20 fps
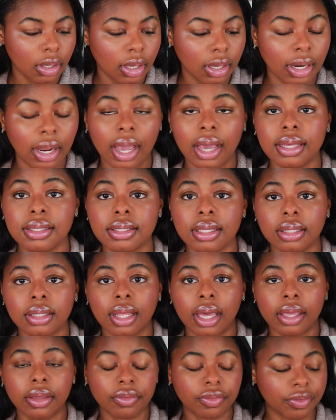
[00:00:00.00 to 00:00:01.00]
It has a
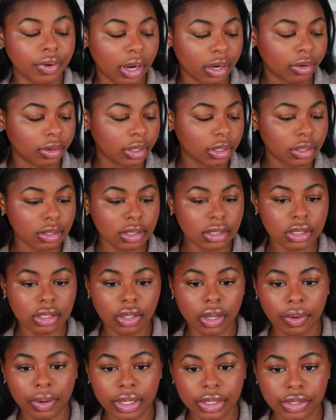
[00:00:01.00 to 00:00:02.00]
light fragrance,
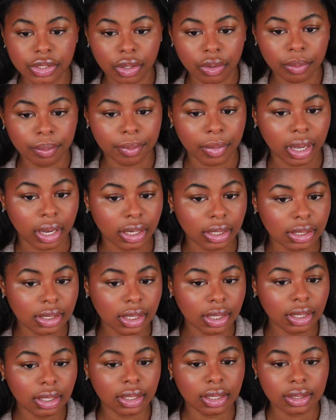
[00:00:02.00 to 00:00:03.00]
though I don't mind
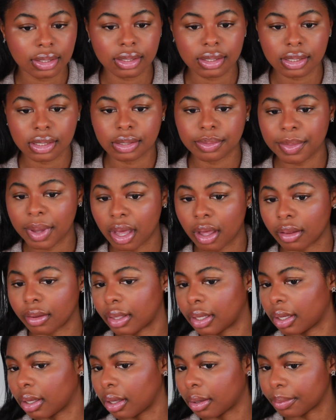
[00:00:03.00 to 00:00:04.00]
it. It doesn't smell
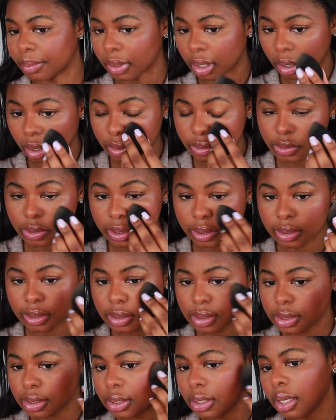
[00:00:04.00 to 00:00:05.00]
like
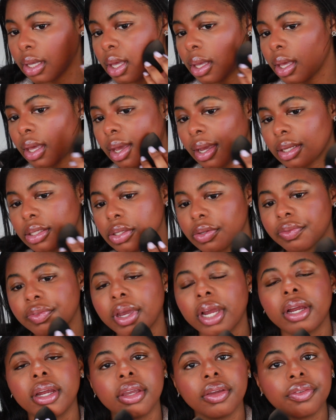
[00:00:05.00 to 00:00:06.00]
obnoxious. It's a
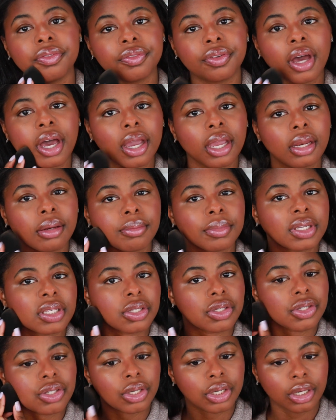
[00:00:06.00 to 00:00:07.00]
very fine
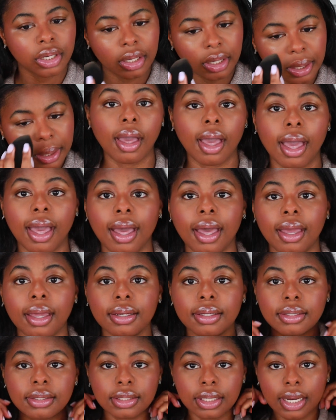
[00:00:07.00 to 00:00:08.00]
mister,
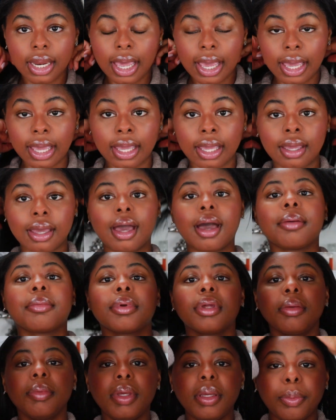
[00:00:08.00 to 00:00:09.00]
and today I'm
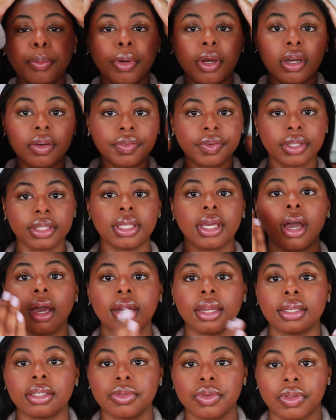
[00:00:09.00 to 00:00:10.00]
gonna be perfectly
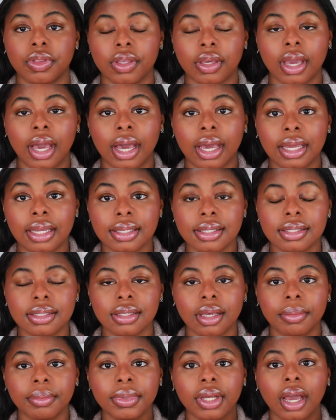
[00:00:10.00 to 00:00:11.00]
honest with you guys.
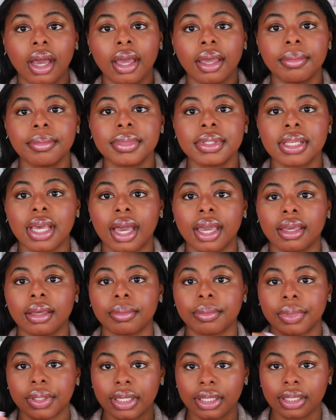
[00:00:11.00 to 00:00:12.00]
Sometimes I
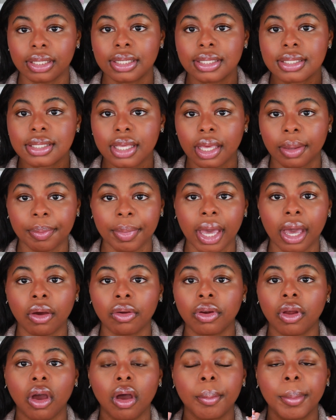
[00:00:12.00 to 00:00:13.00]
completely skip
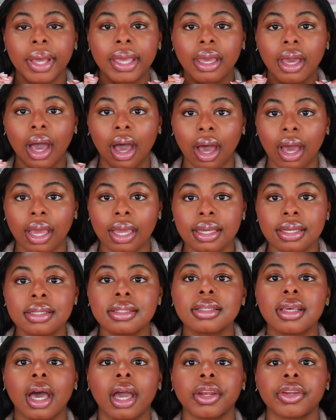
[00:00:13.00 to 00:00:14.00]
out on my
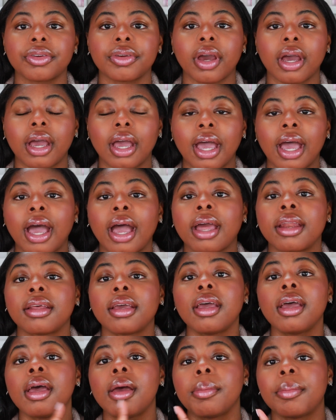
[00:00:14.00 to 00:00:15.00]
eyes. I do not add
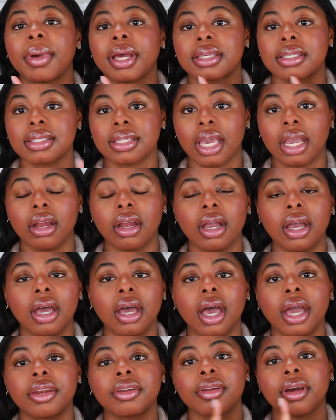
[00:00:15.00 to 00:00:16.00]

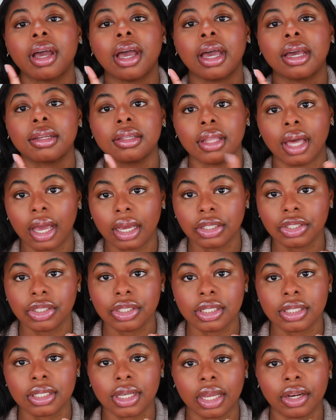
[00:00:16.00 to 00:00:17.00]
mascara, I do not add
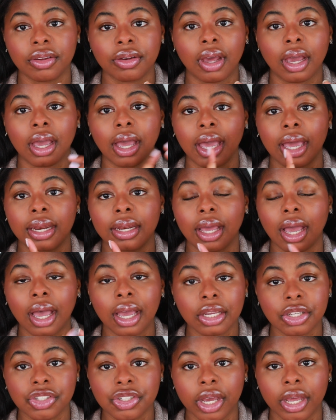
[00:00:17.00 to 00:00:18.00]
lashes, I do not add
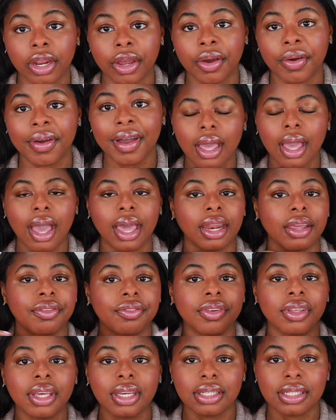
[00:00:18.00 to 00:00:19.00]
eyeshadow, and I
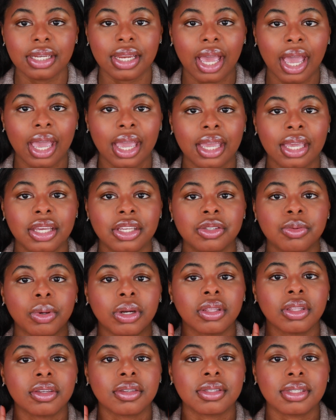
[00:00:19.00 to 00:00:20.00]
feel like today is one
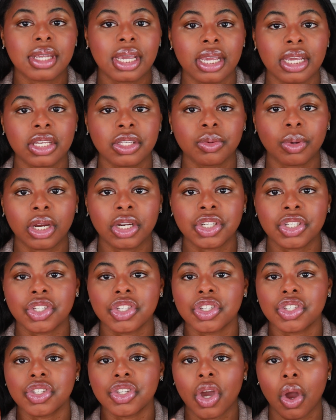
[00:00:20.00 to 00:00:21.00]
of those days where I
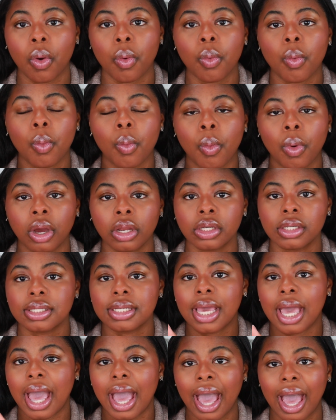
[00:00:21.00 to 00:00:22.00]
just don't want
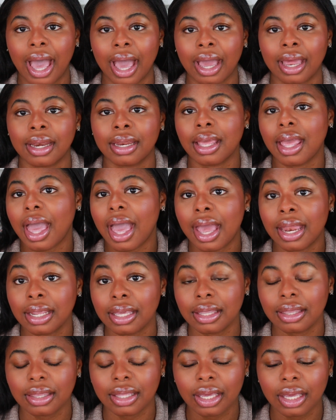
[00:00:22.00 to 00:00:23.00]
to add
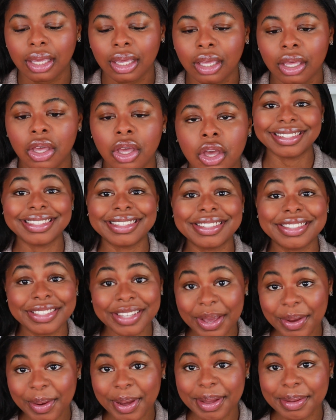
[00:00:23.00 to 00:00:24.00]
anything,
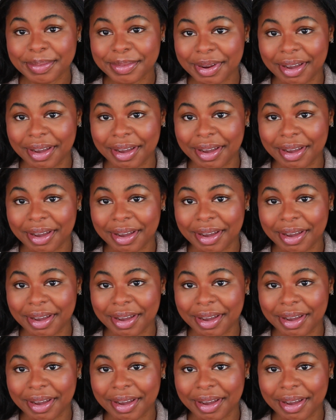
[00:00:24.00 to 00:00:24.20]
so I'm